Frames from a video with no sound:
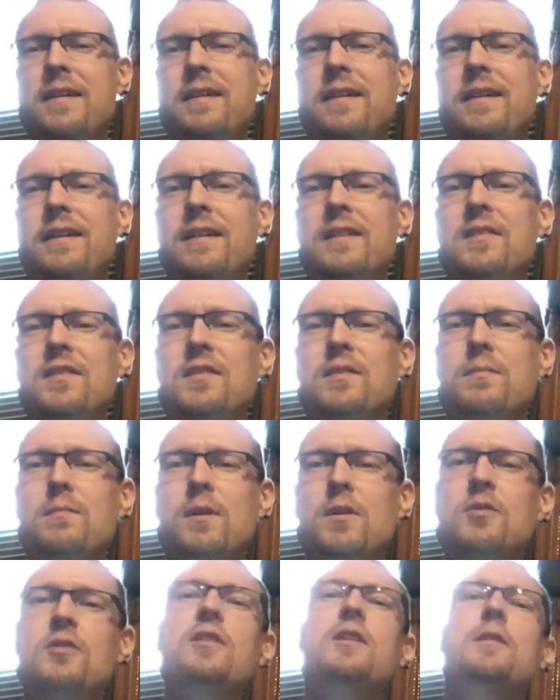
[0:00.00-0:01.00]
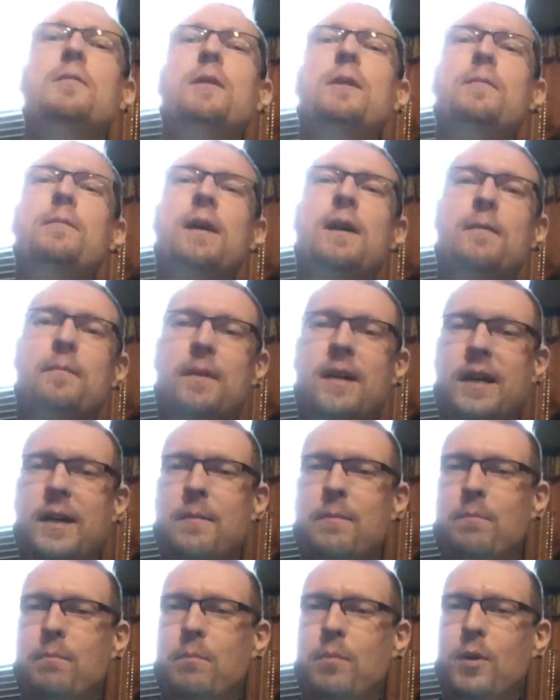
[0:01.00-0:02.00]
It's mostly going to be about
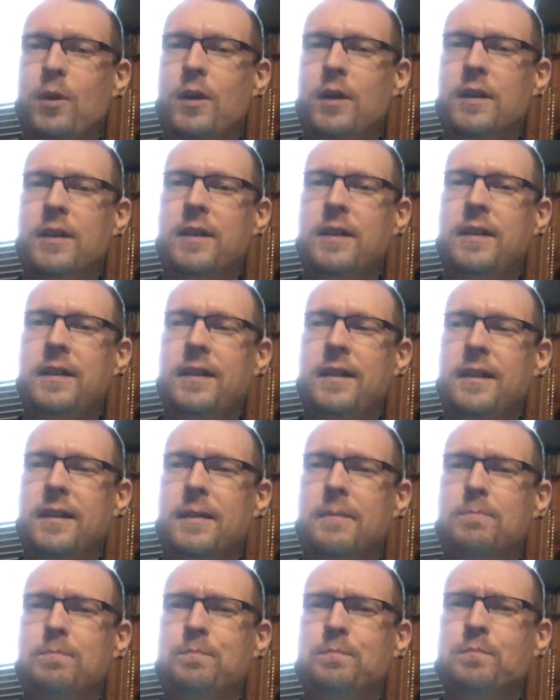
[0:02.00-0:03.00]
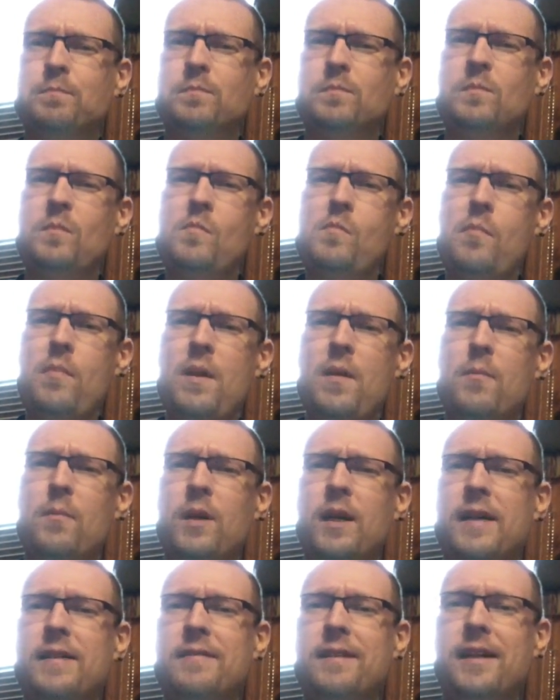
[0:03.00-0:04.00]
my book,
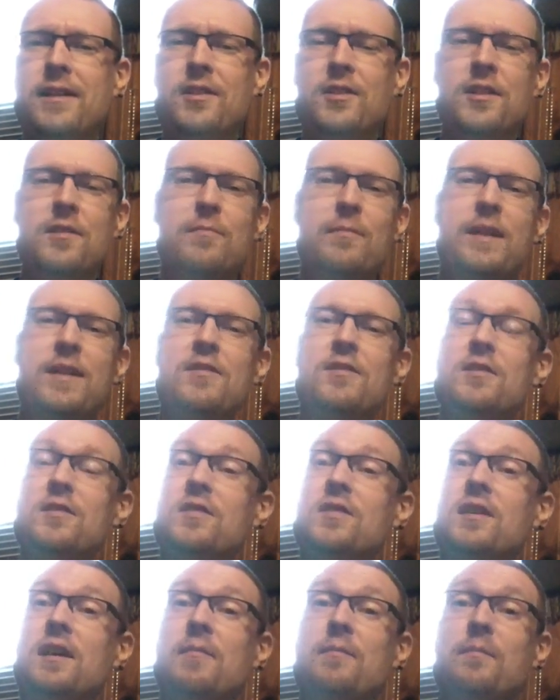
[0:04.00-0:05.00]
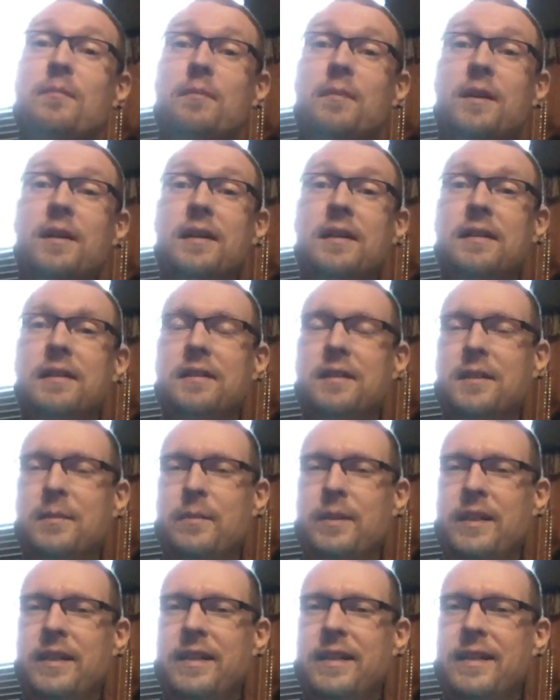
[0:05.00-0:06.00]
but I should mention something at
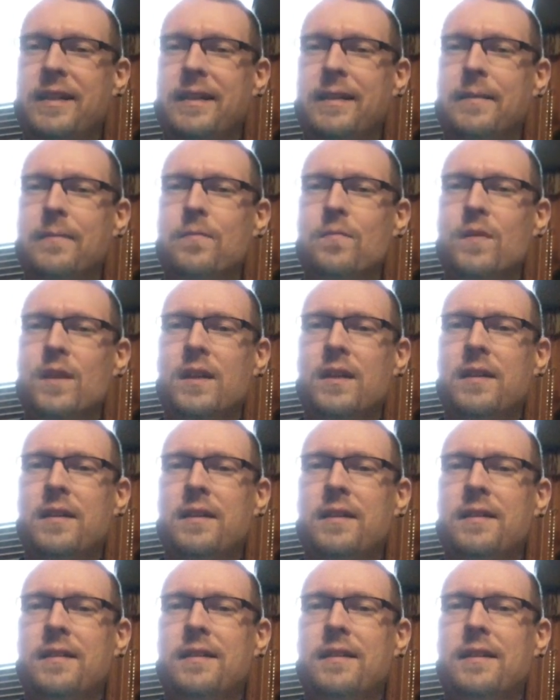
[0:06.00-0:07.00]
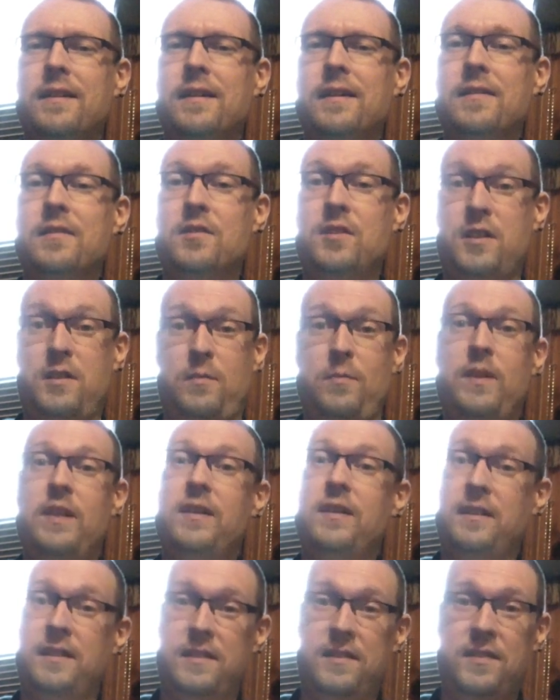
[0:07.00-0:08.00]
the beginning. Just
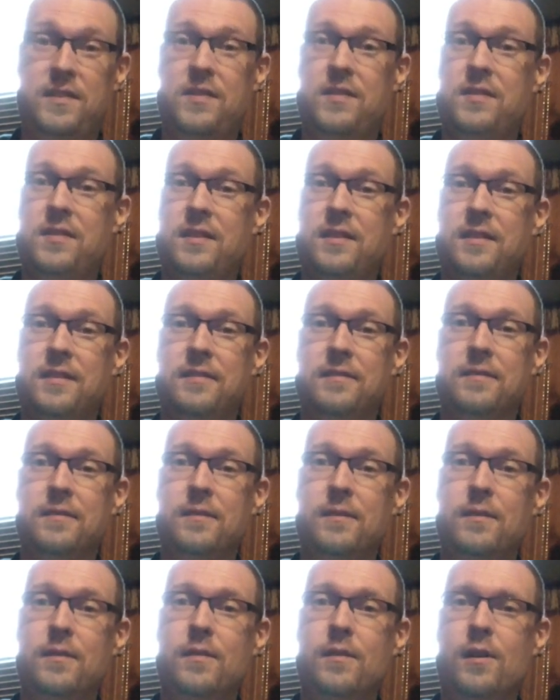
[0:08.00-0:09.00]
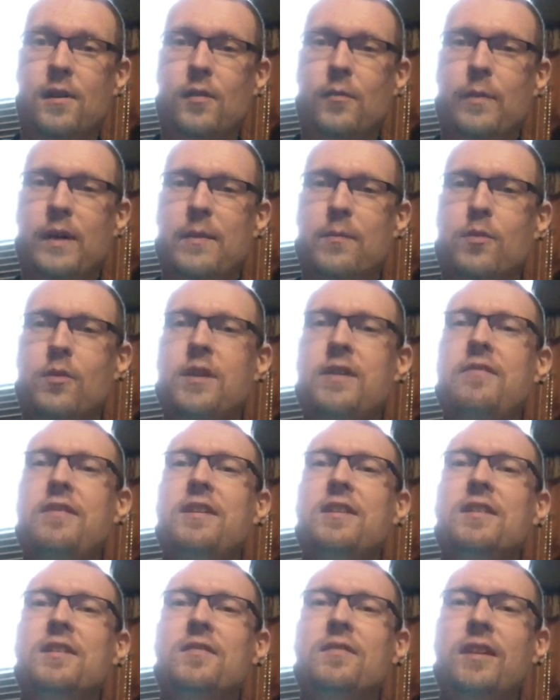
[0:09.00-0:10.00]
because all of my
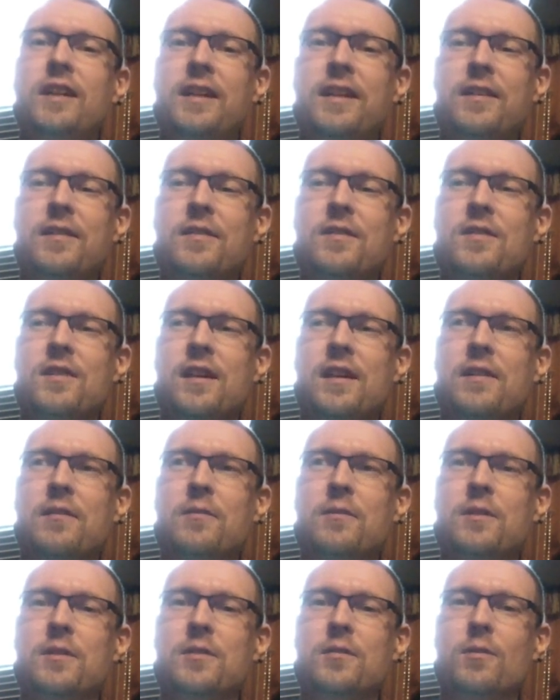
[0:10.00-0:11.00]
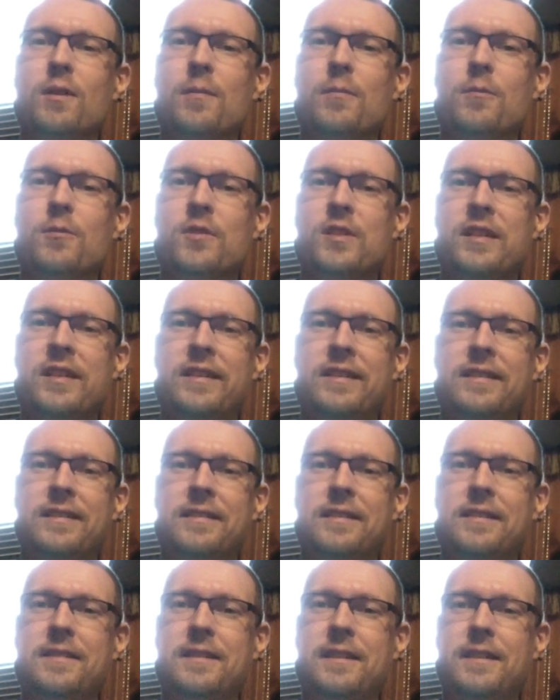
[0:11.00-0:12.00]
previous videos I was representing the
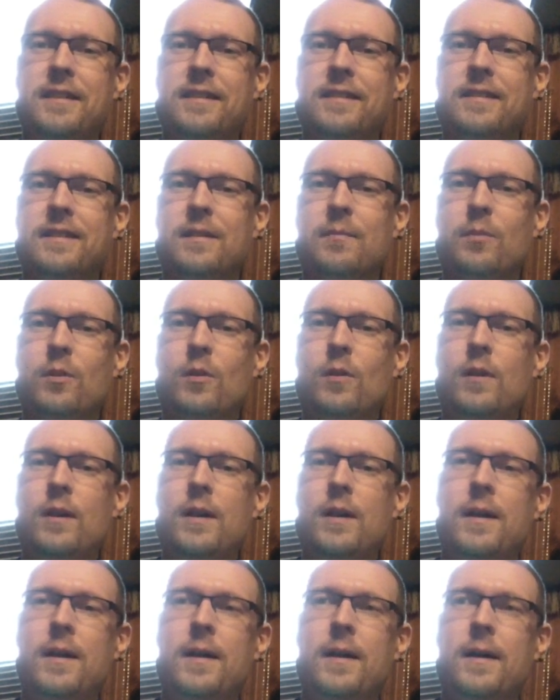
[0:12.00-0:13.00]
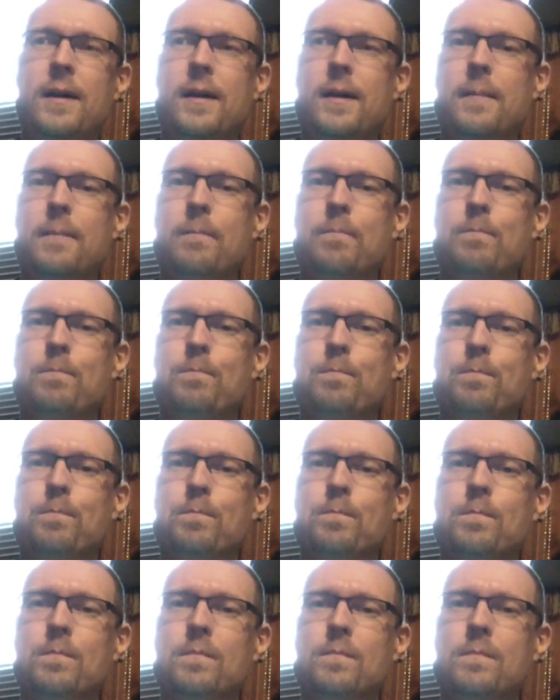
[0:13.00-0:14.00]
Satanic Temple.
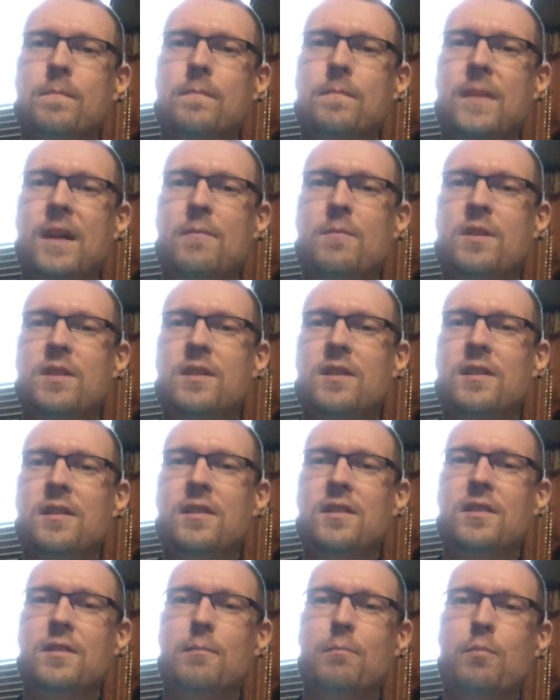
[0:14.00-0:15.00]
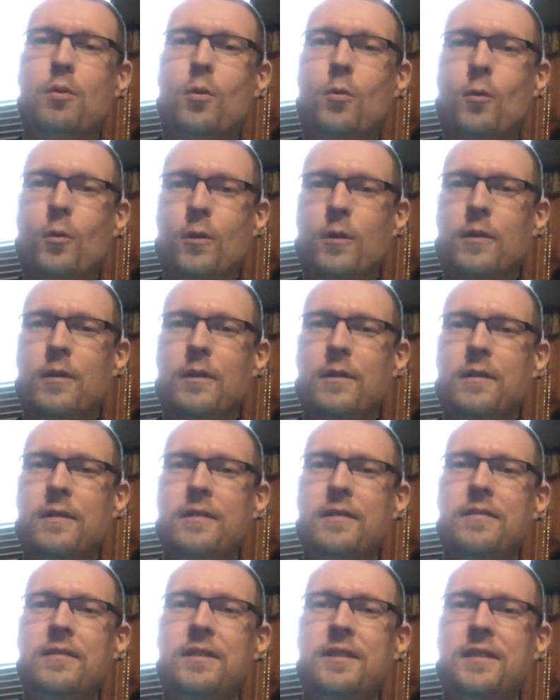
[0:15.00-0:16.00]
I'm still a supporter
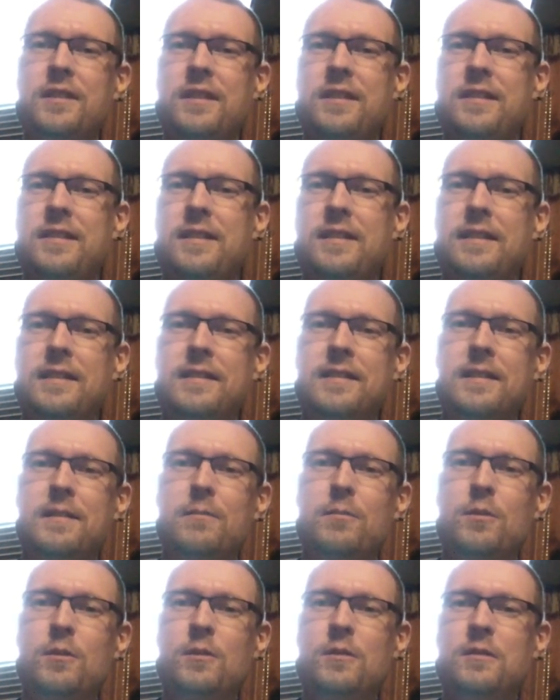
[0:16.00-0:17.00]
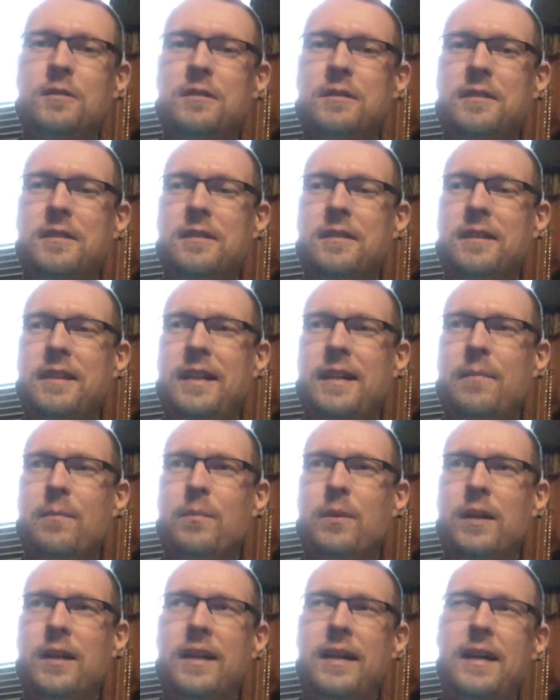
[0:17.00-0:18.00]
of the Satanic Temple and all
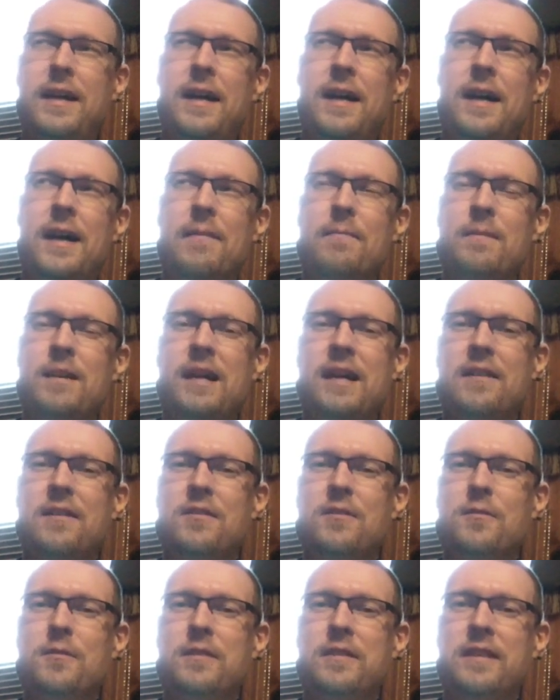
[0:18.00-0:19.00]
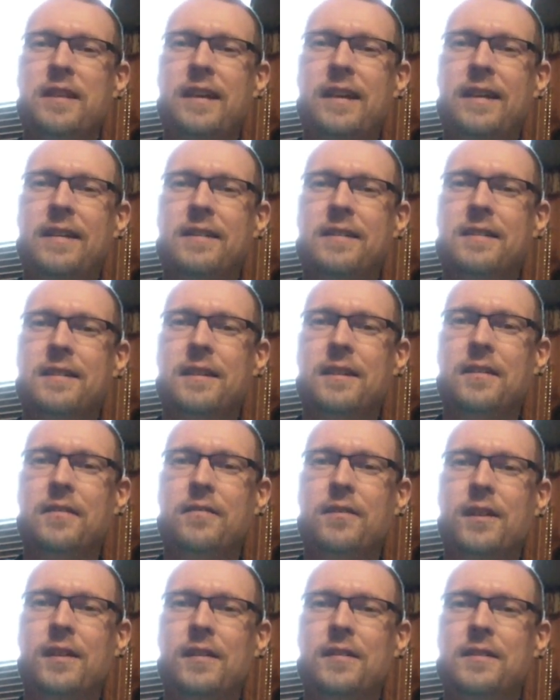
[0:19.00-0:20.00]
that, but I'm not doing that
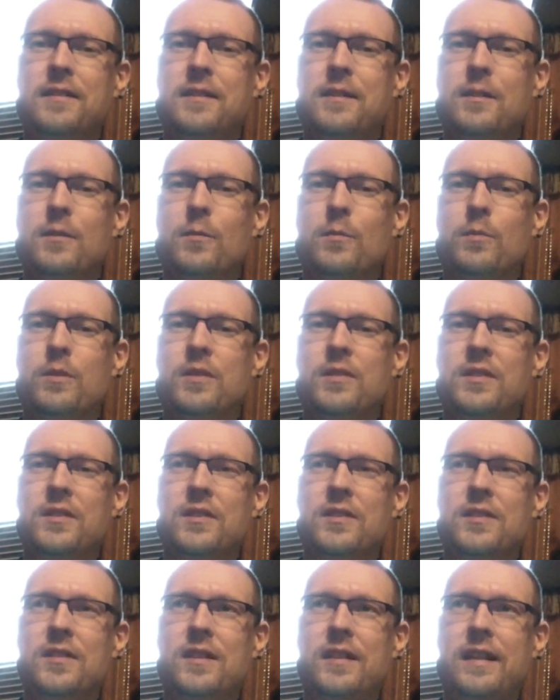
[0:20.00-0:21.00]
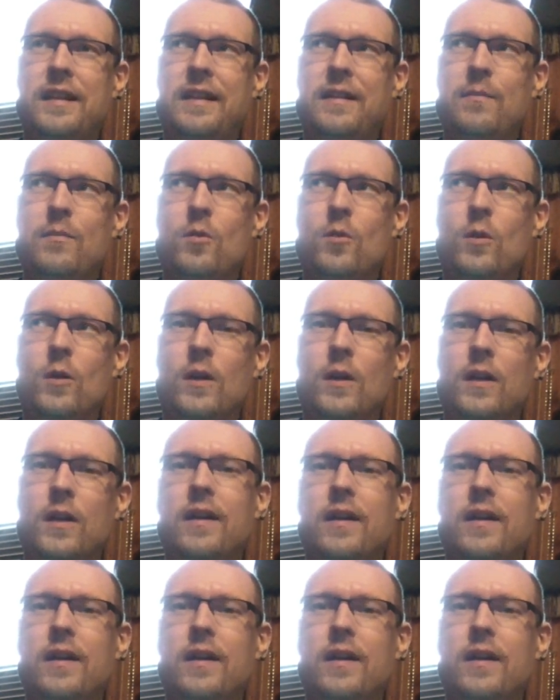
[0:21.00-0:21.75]
volunteer position anymore.